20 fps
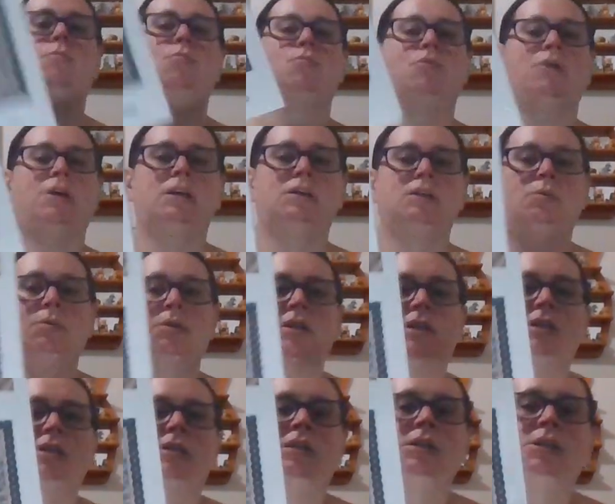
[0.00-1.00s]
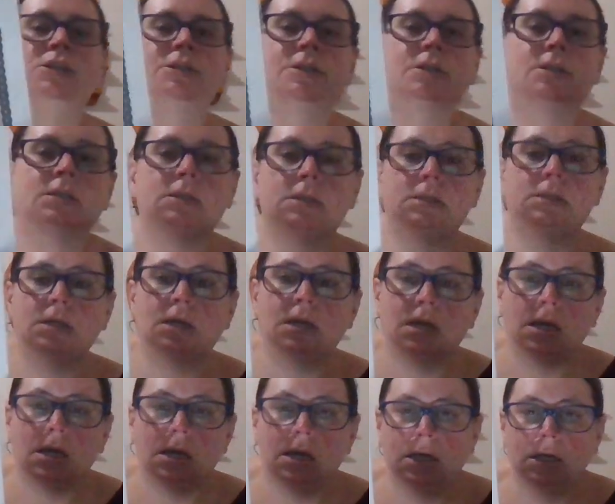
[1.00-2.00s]
Praiseworthy Stitches,
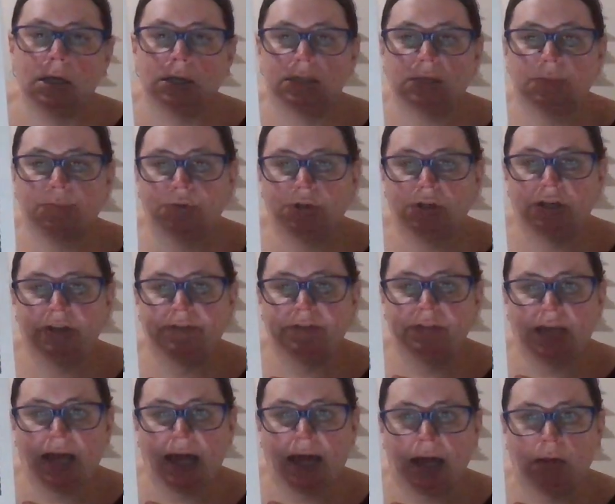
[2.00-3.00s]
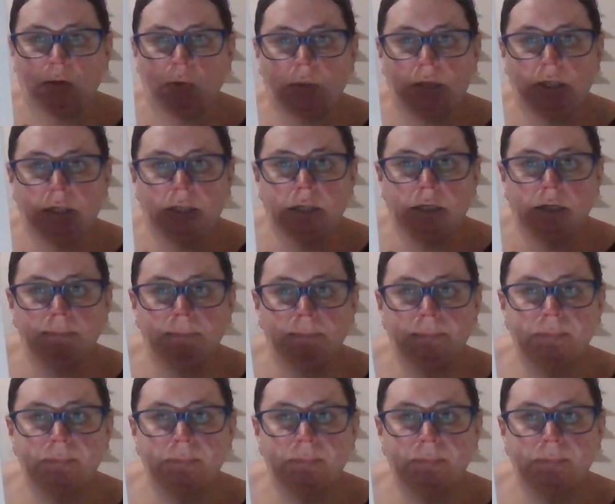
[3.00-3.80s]
Simple Gifts Halloween.